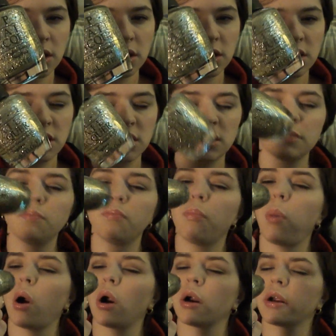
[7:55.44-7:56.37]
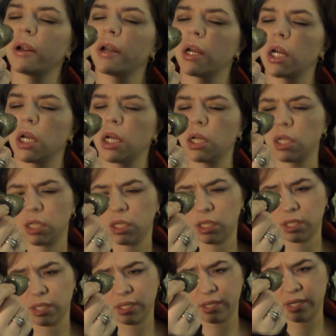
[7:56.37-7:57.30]
Spark
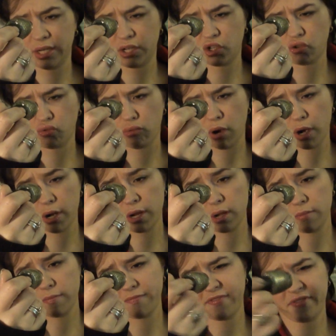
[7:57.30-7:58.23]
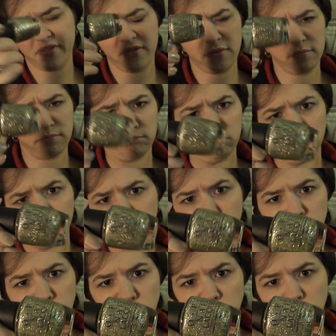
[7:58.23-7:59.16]
de Triomphe.
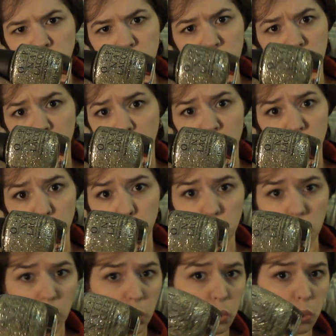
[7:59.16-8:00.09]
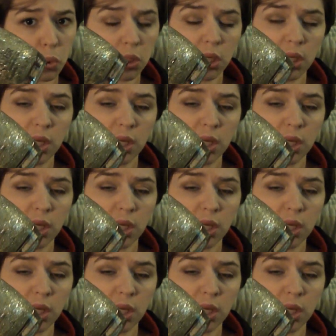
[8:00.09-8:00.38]
I don't know.